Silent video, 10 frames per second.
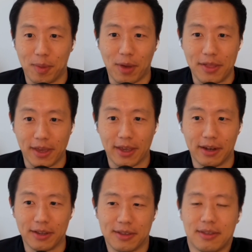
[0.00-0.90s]
I think
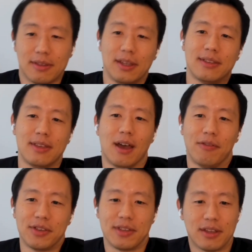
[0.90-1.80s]
it's the
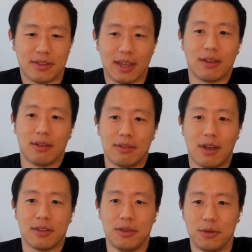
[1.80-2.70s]
obvious thing. It's like,
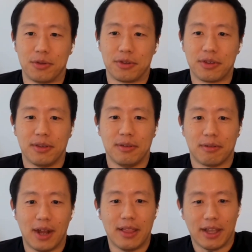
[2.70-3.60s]
talk to users,
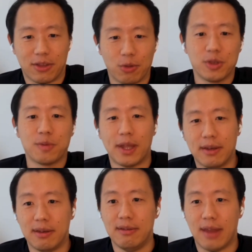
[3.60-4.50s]
right? Like, don't
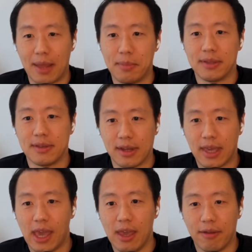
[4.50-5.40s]
spend 9 months in a
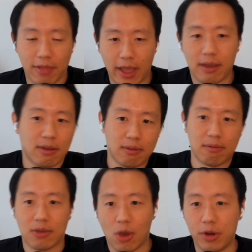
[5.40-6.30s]
cave, like
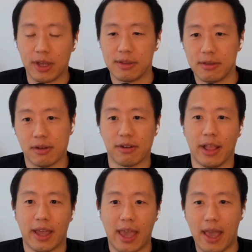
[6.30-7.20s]
coding until your
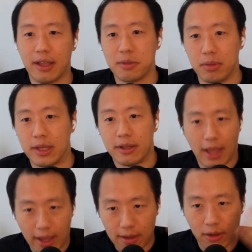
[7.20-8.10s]
like hands bleed.
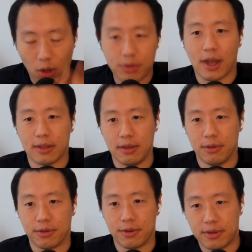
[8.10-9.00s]
Like, go talk to
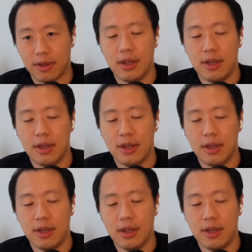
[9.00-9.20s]
users.